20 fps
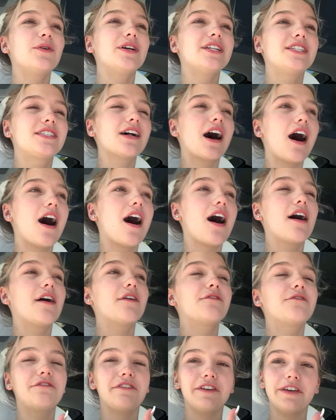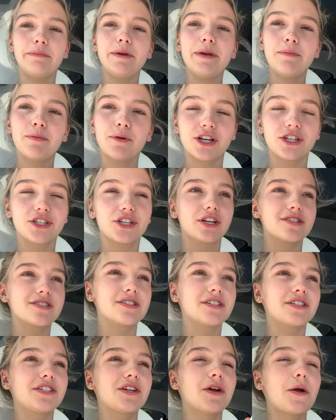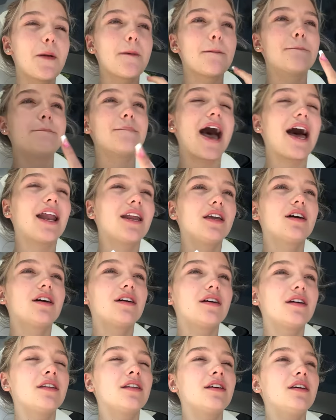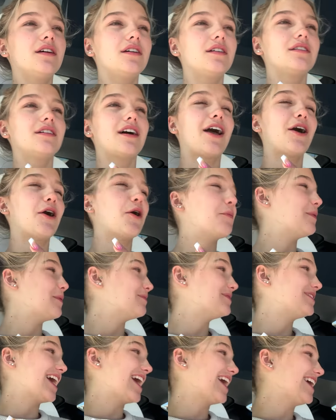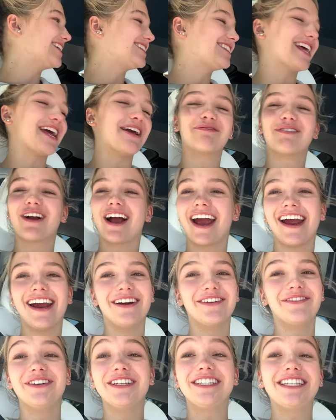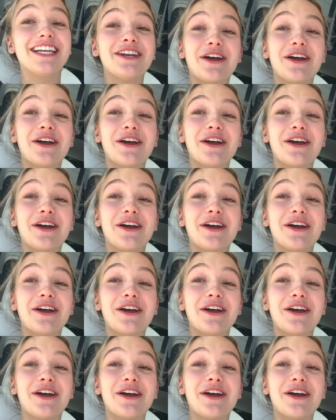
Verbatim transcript: We saw Phoebe Bridgers, Madeon, I hope I'm saying his name right. we didn't